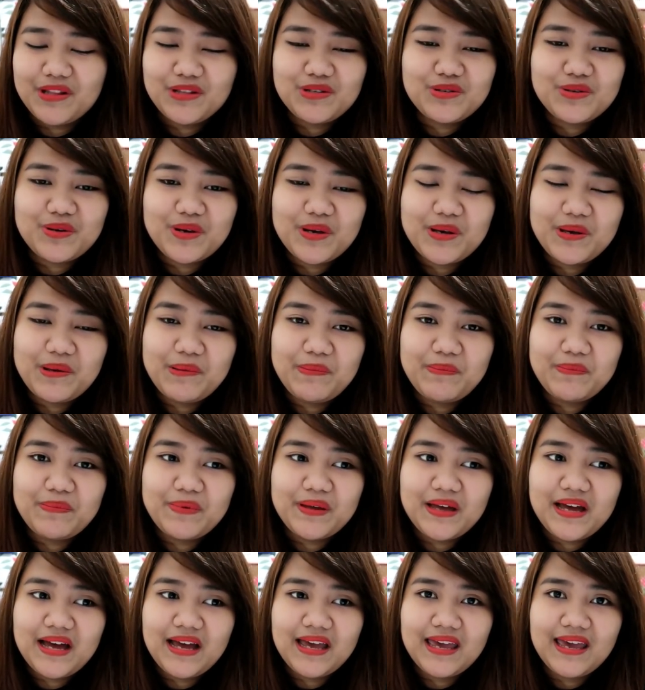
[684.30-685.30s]
trip.
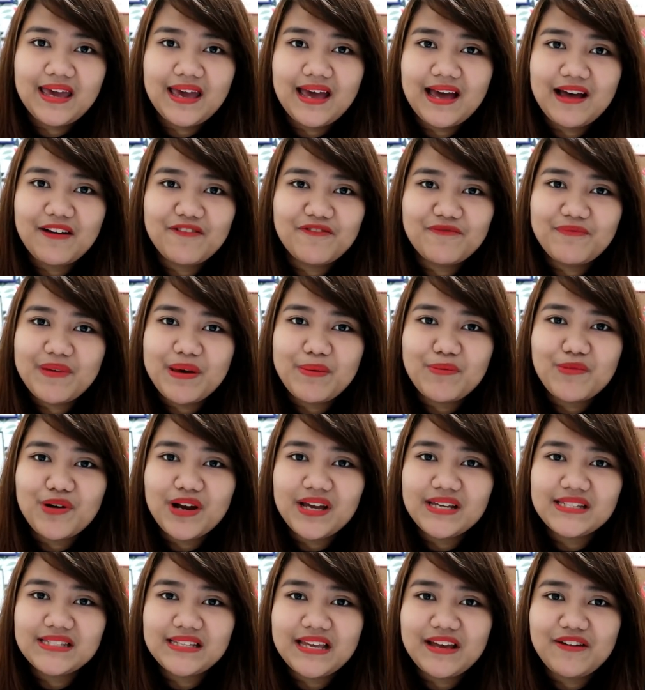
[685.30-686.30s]
I have
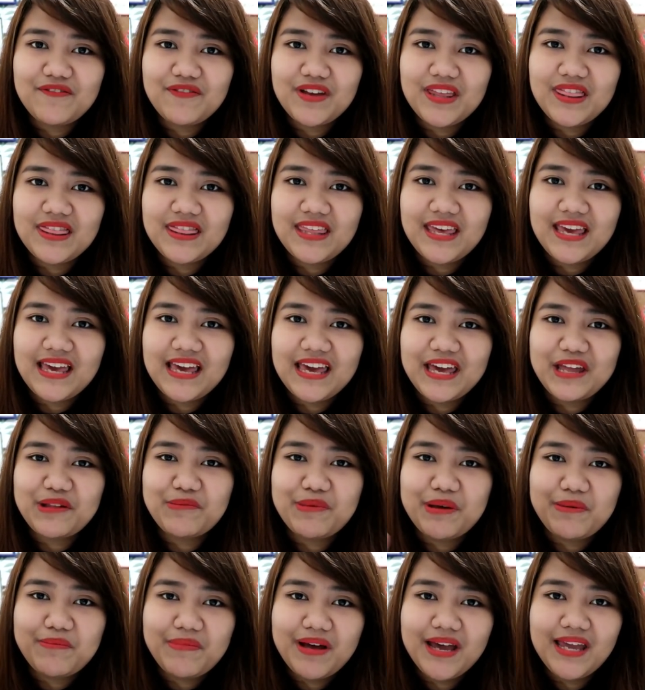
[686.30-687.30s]
memorized everything in
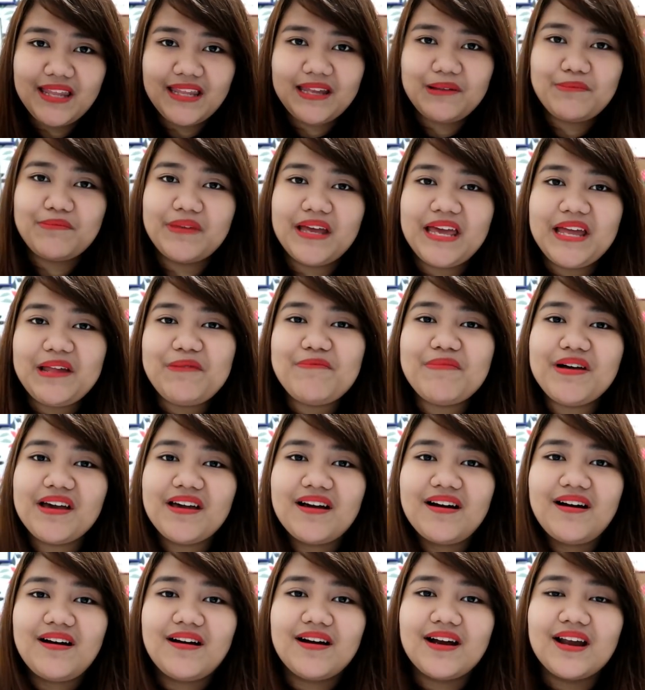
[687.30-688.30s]
my mind and in
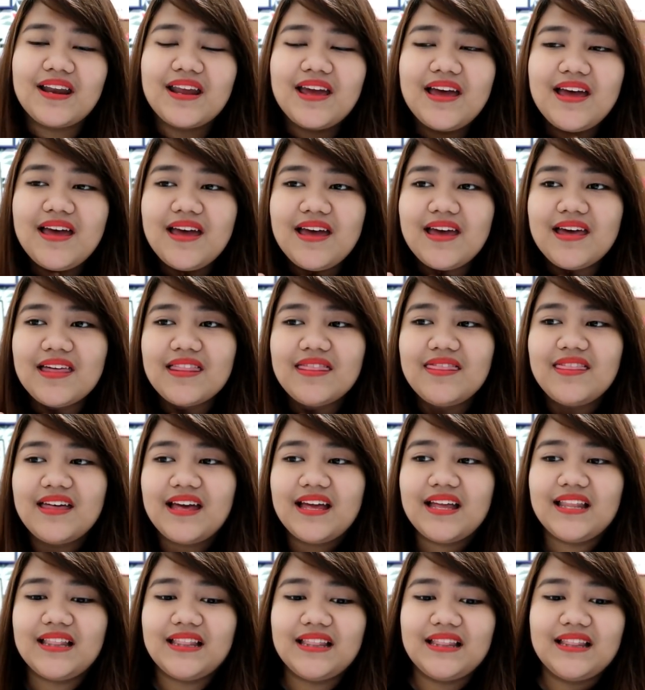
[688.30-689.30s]
my heart,
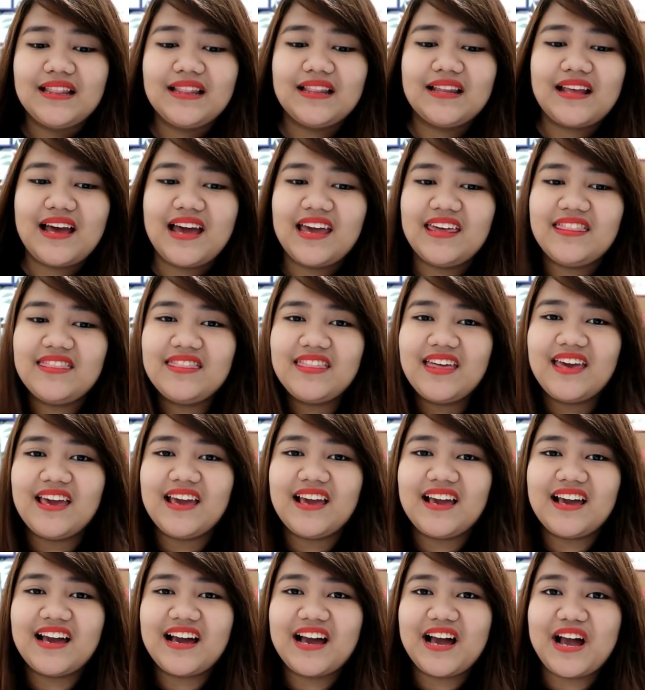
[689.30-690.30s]
that I
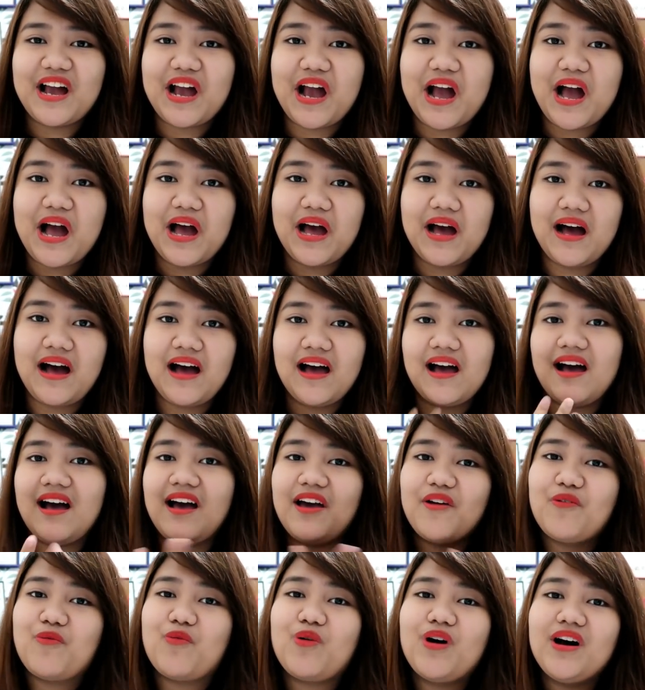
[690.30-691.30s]
think
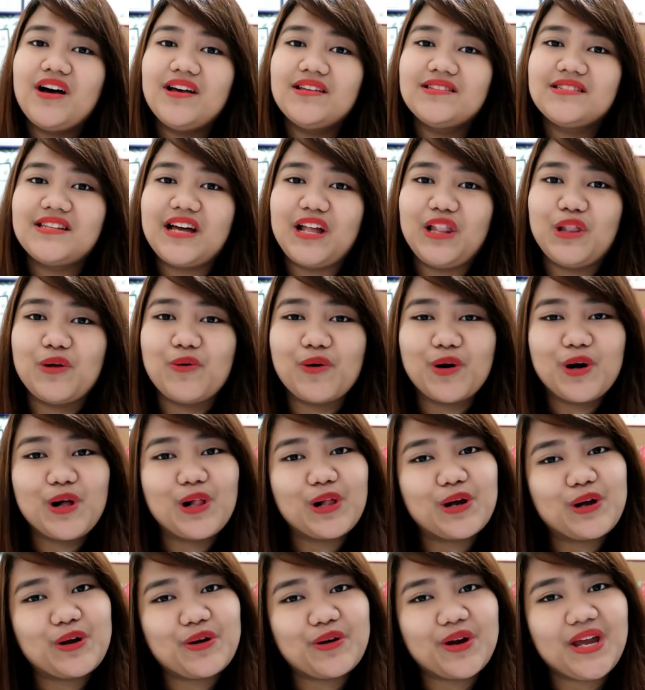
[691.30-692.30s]
I was a
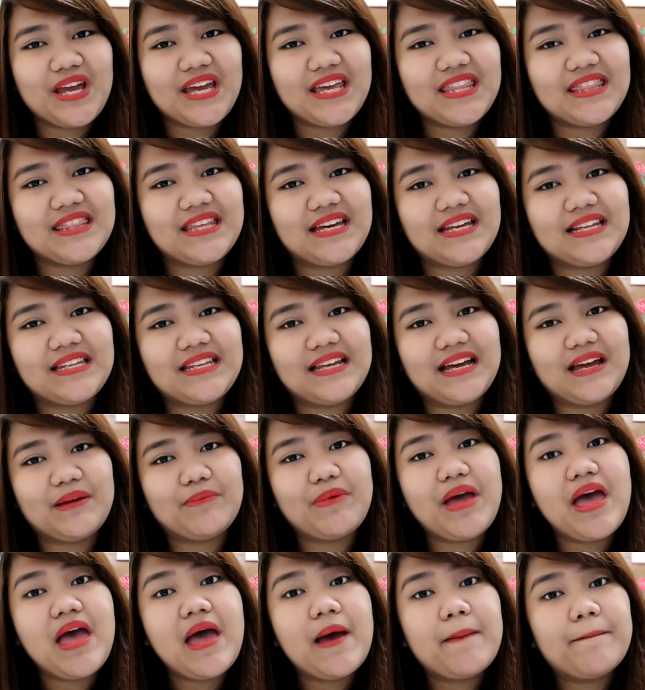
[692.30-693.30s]
local Korean that
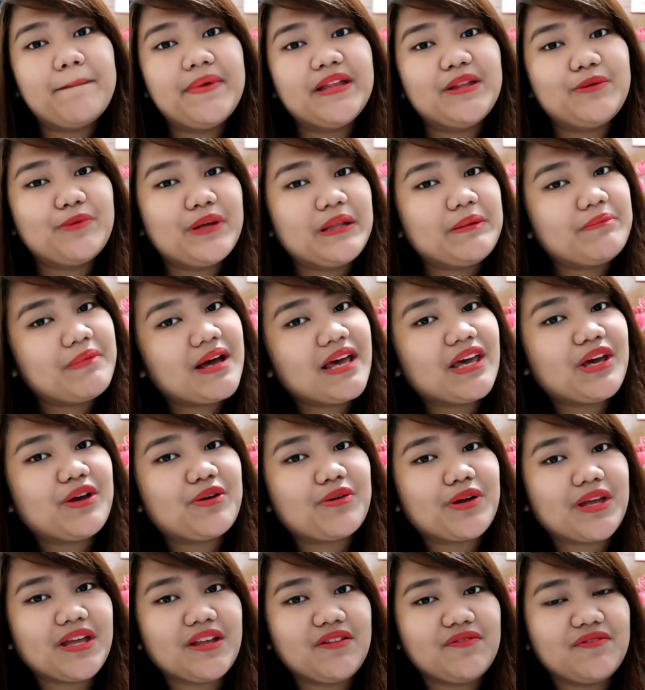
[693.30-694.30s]
time. But when my
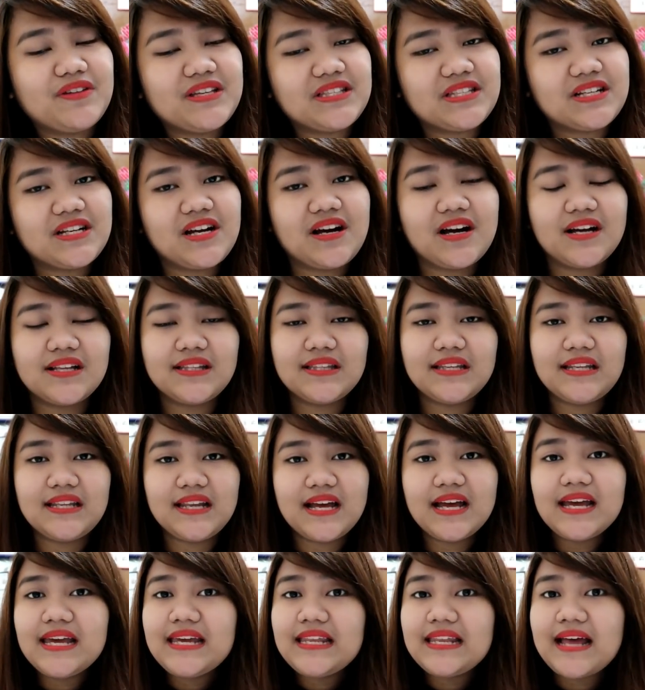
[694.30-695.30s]
Korean visa got
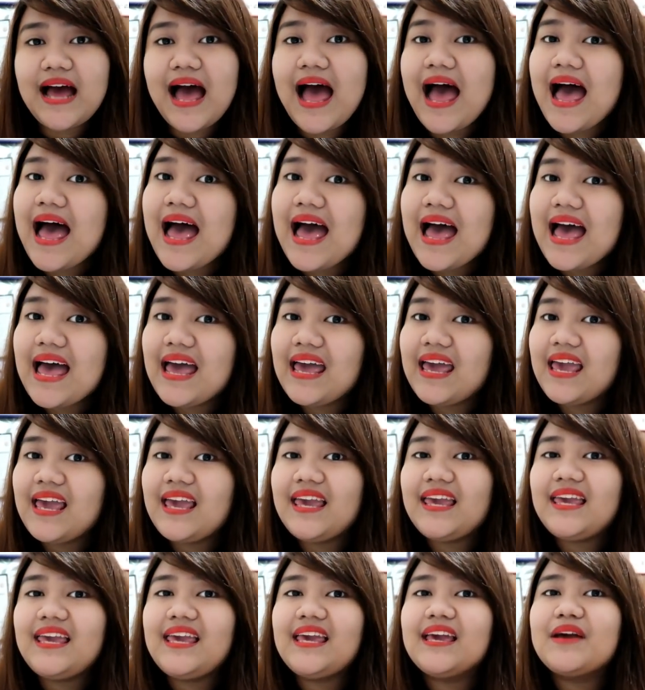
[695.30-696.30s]
denied,
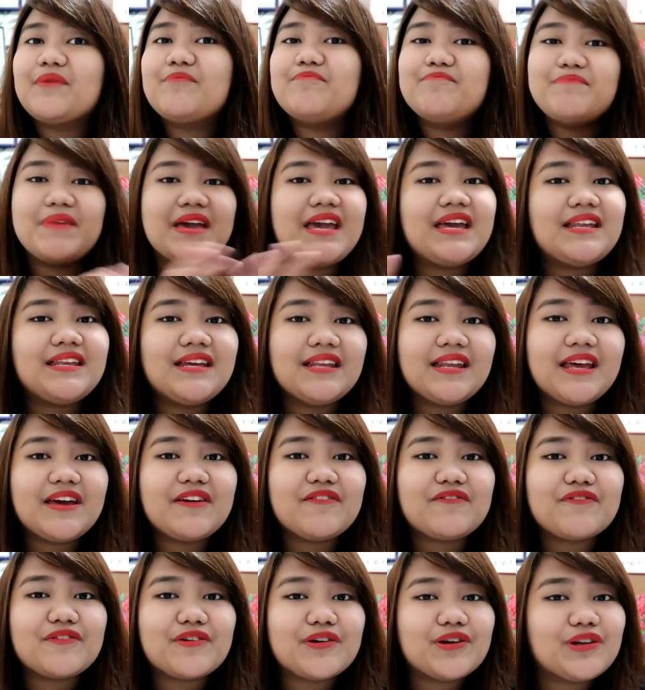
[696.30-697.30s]
I made an
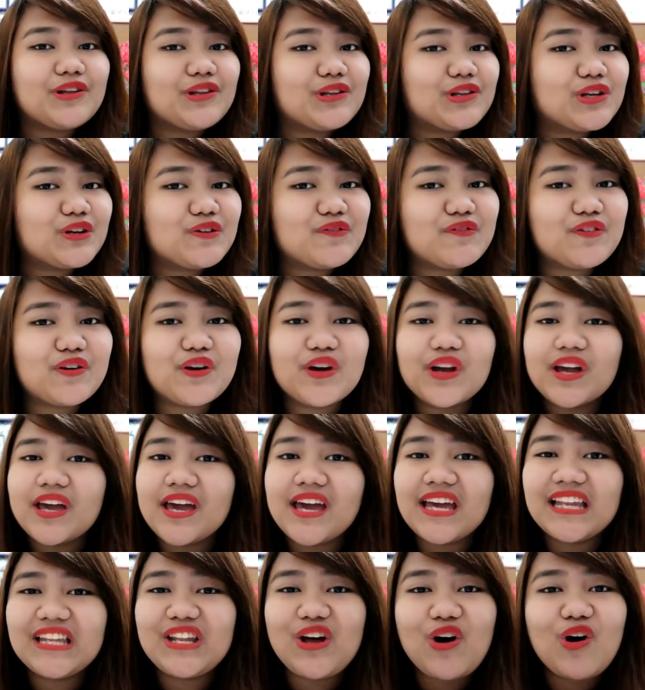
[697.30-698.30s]
effort to
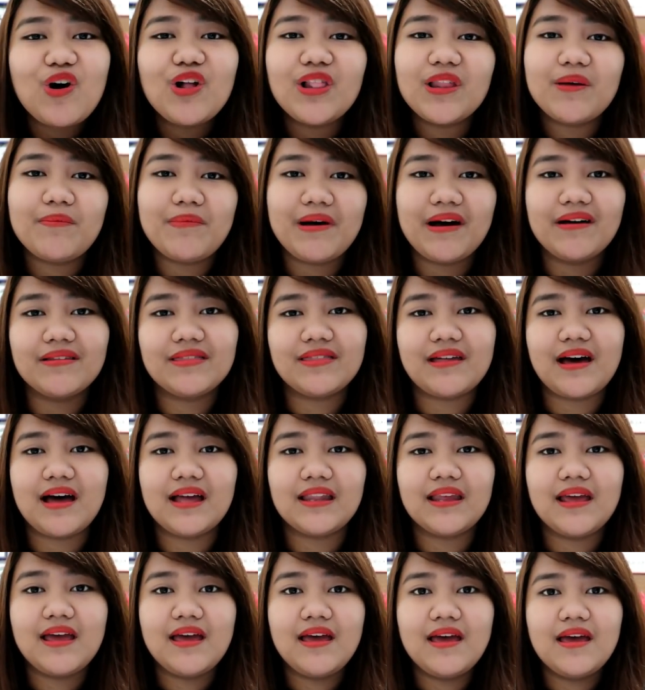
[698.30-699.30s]
forget all about
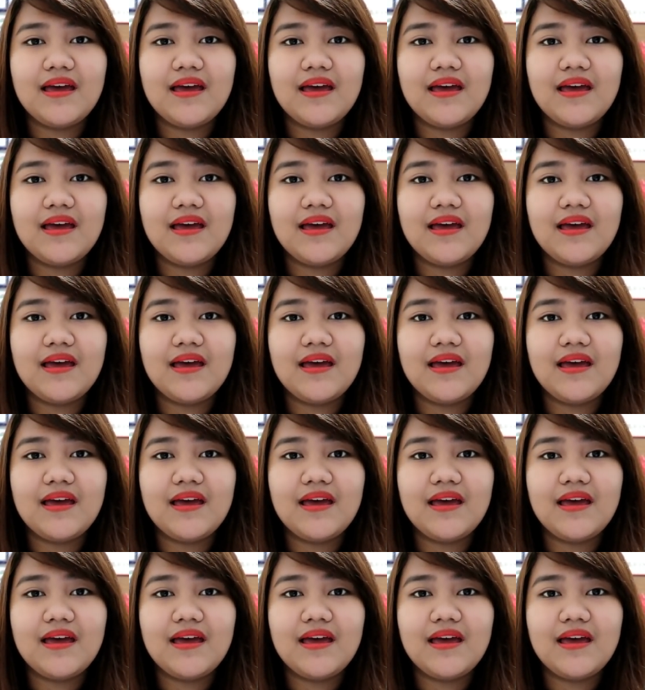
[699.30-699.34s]
that.